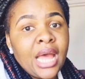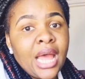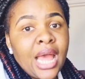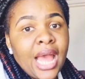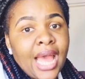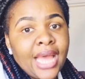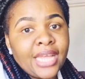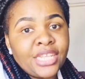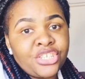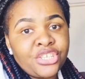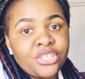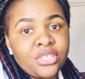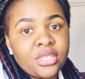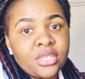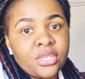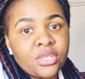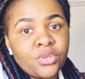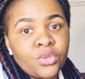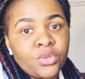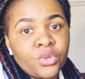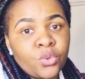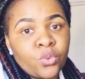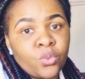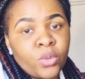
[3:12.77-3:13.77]
I just
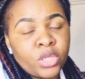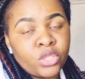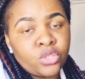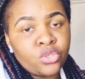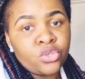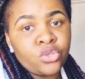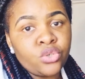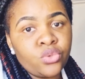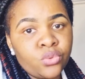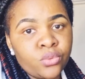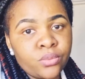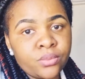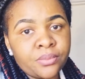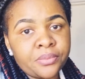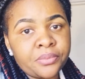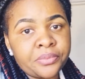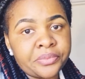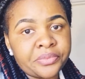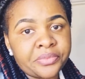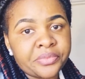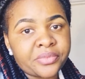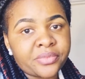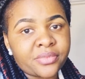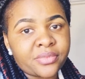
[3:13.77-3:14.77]
didn't know what to do.
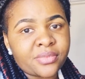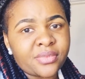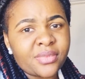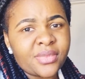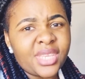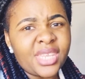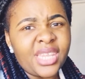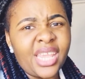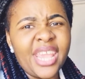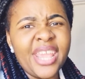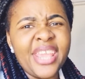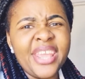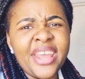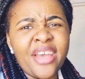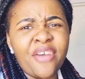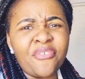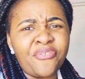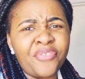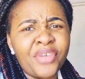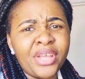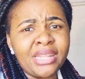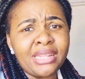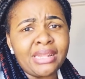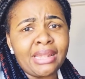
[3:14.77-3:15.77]
And I
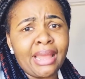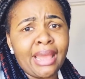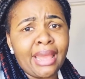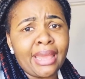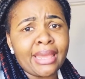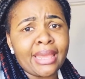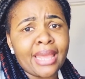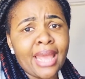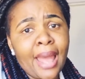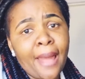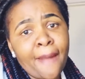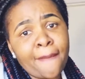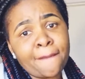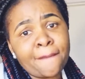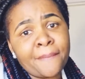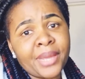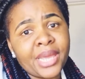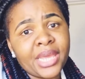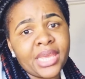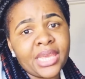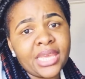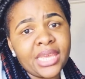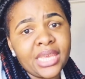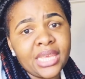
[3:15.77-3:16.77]
felt like I'm
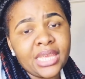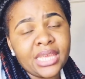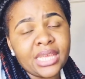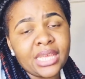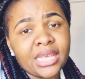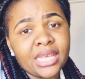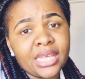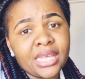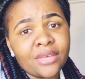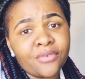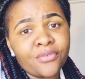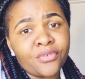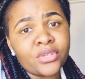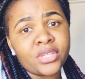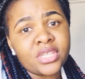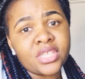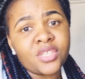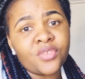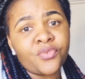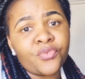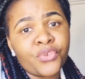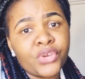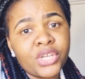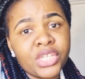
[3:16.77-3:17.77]
begging for
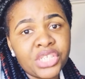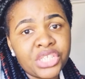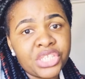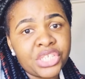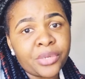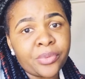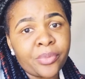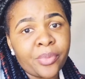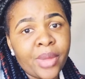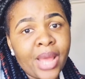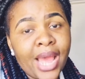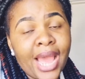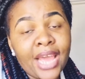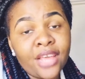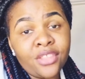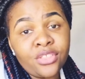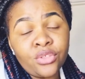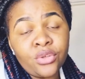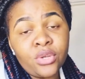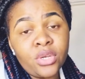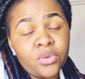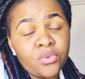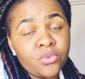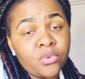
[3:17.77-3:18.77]
this friendship. I
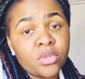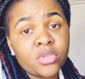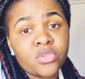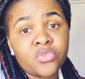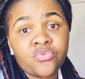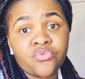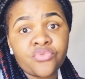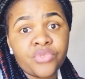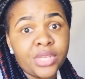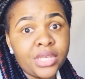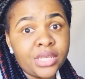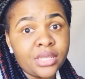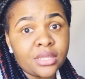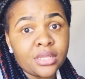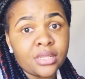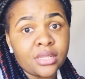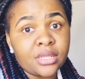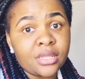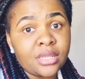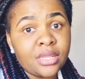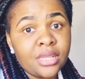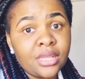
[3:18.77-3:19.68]
thought it was real.